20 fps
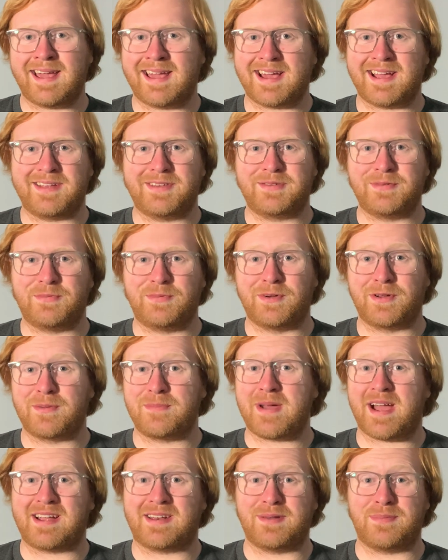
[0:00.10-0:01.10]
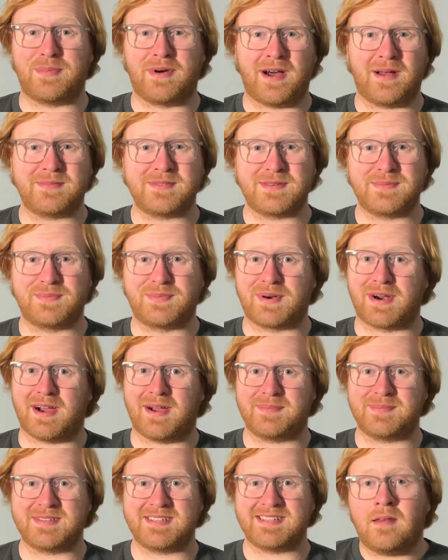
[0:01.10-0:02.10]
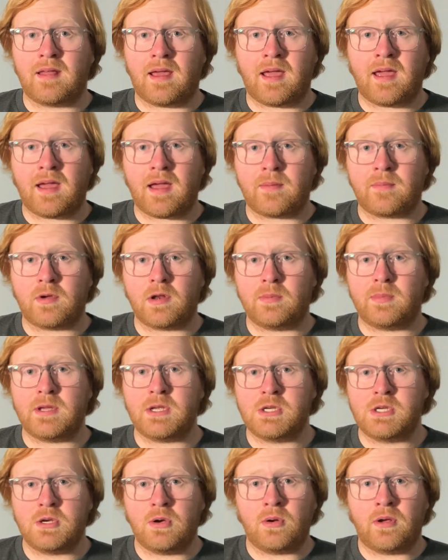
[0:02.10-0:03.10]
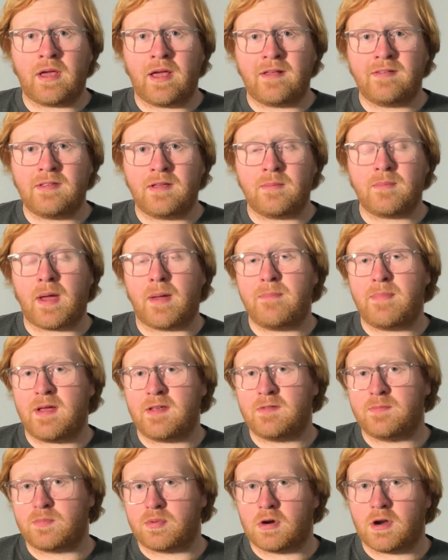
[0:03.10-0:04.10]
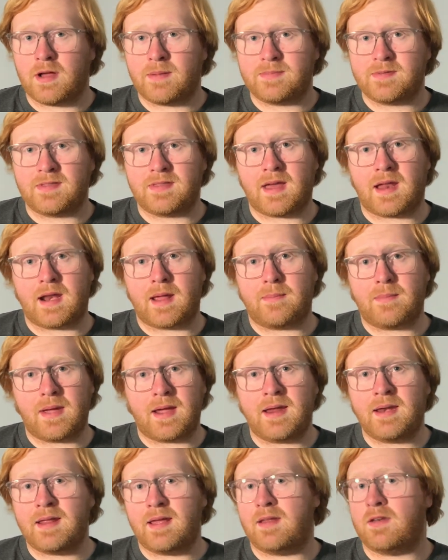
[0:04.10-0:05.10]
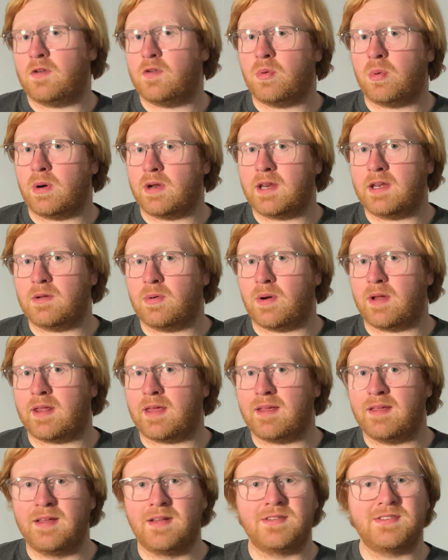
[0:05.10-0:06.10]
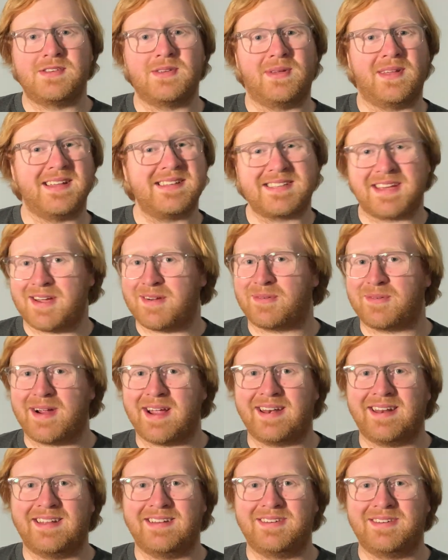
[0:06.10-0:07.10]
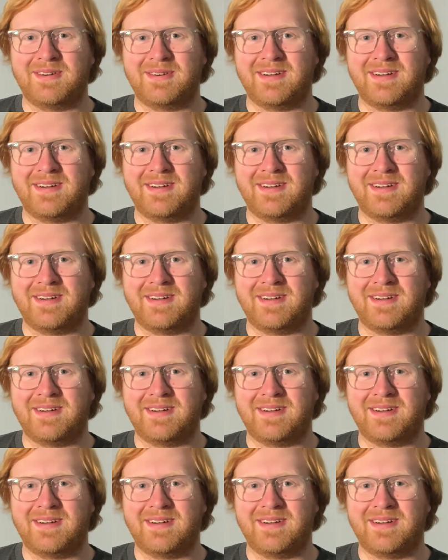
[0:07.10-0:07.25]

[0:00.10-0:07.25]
guys, welcome back to Props and Props. Today I'm going to be showcasing my best props that I made in 2020. So let's get right into